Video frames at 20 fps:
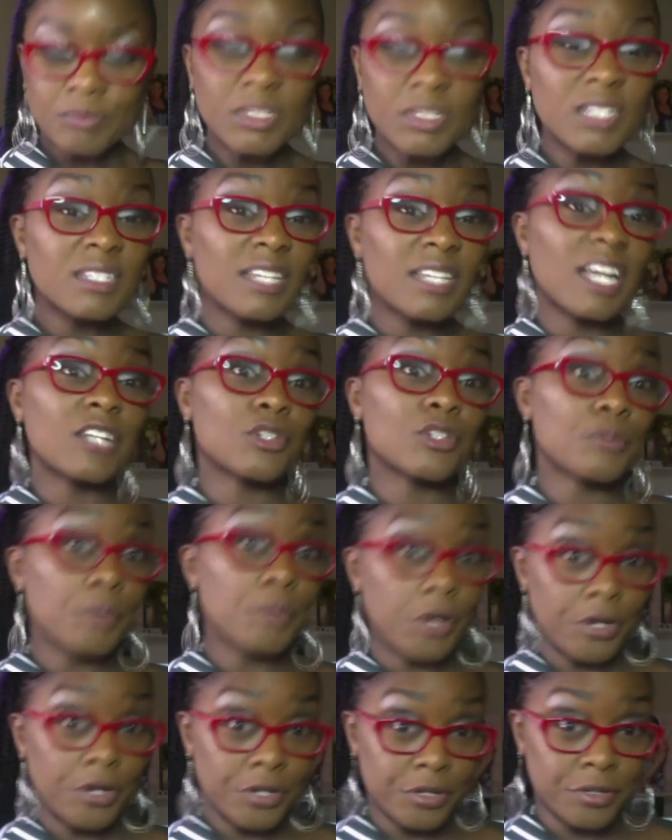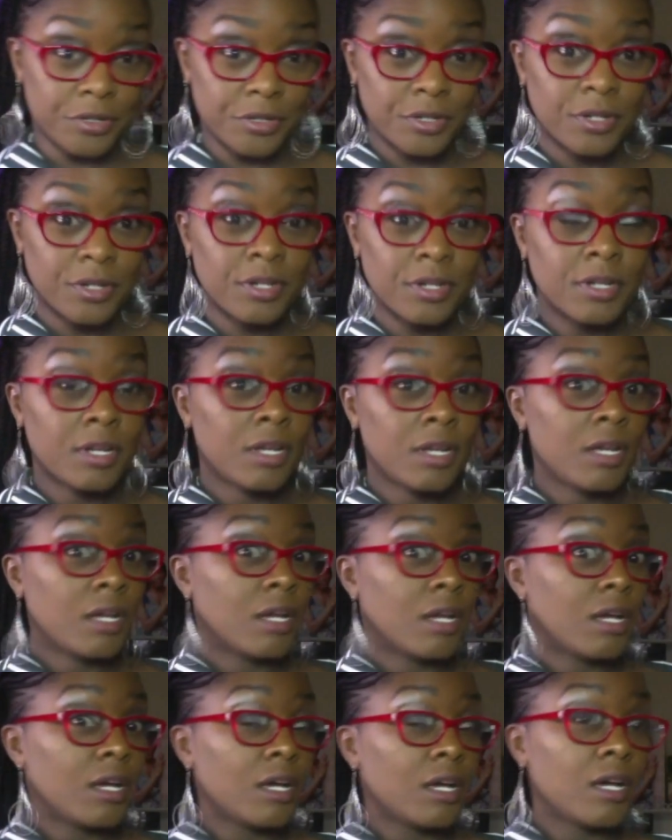Dr. Parker.
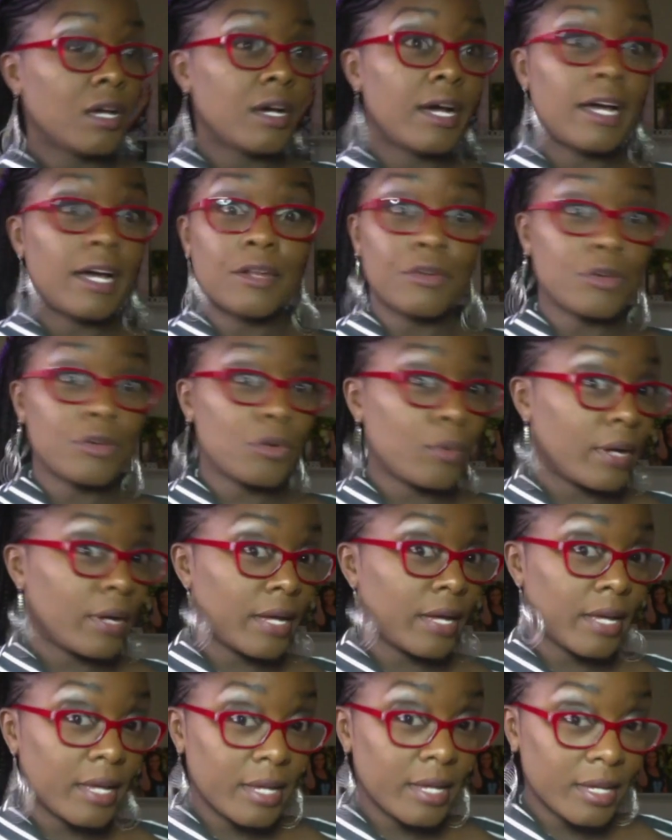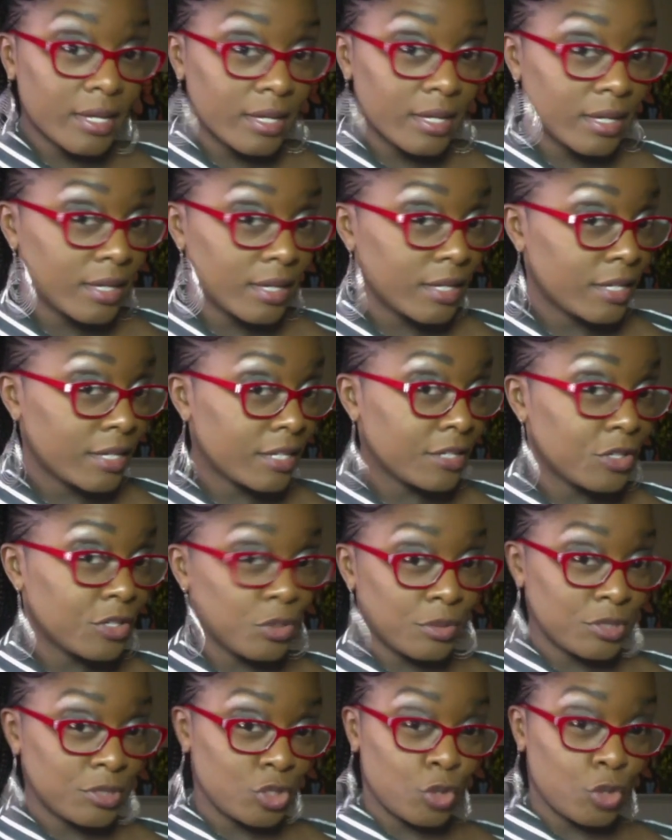I don't know why no
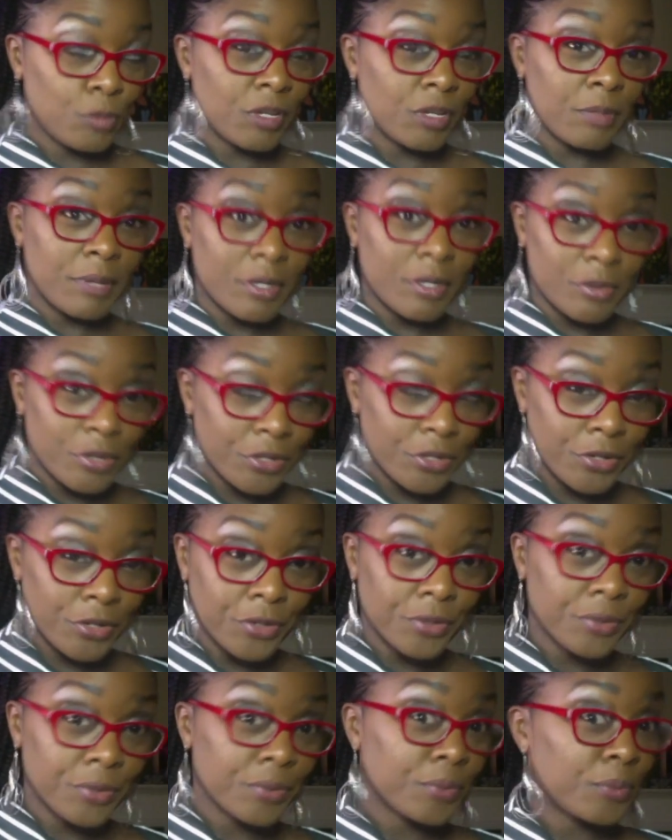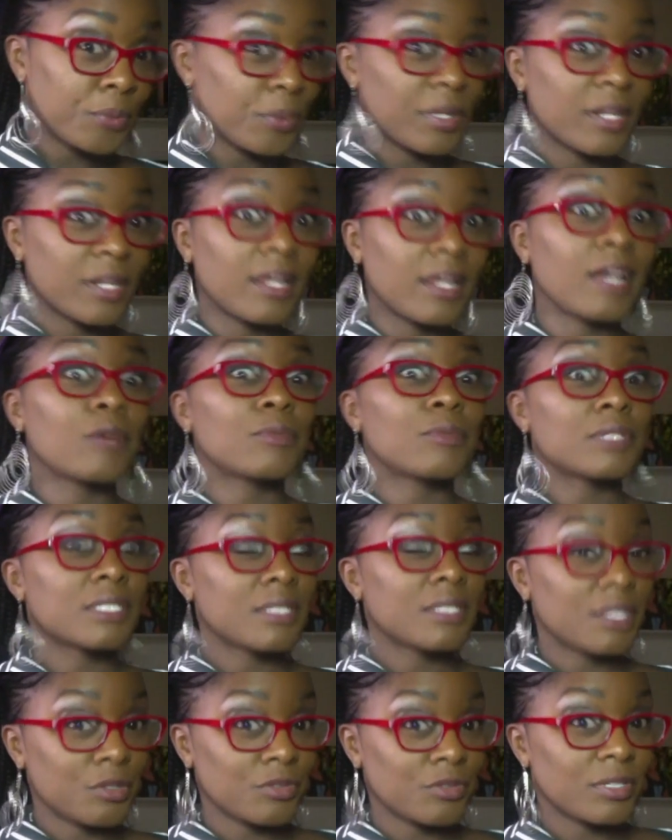one told me about her when I was
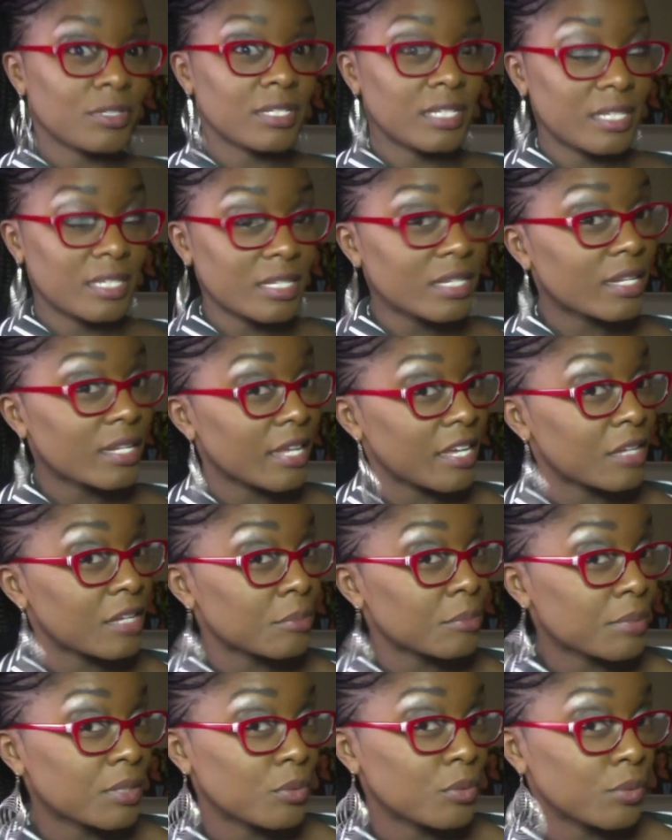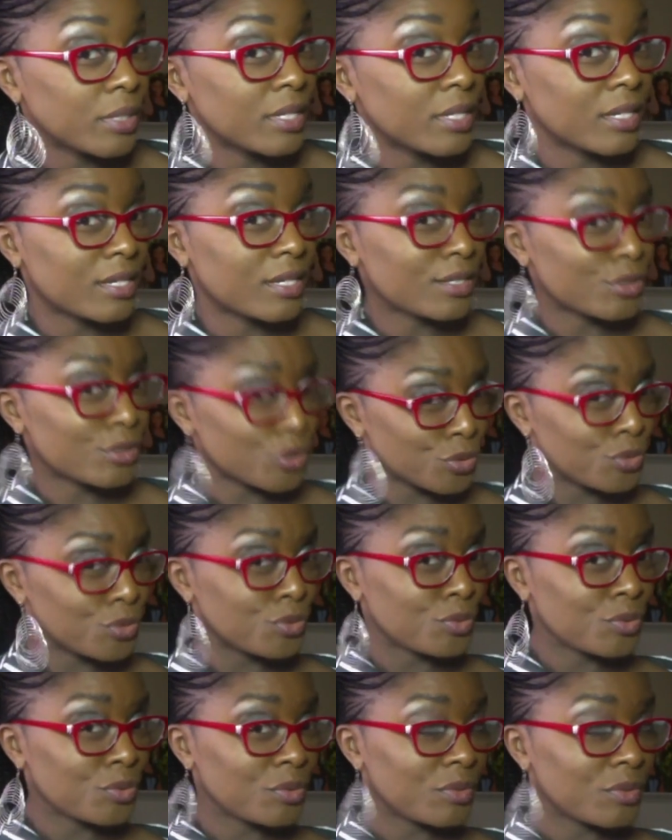literally in A&P 1 and 2.
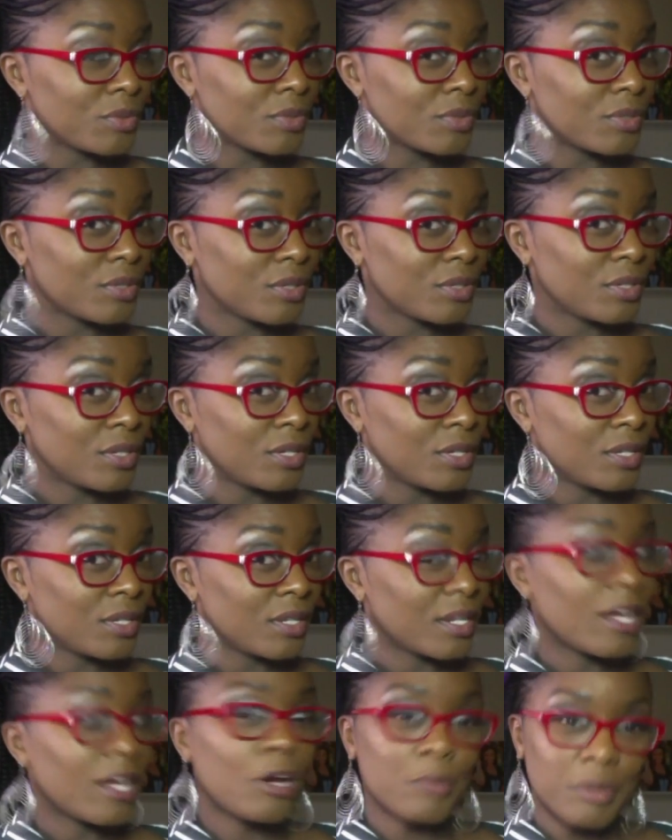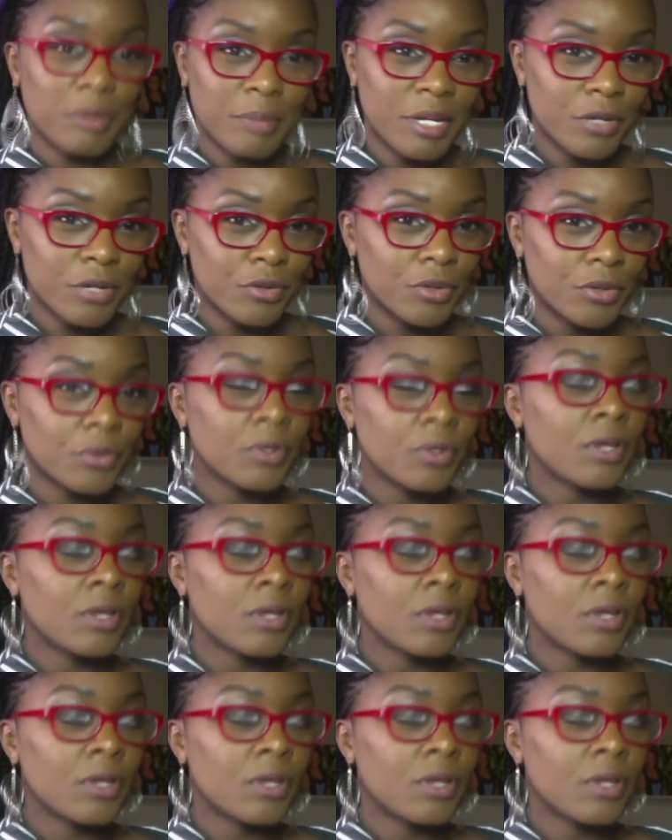Now I'm in micro.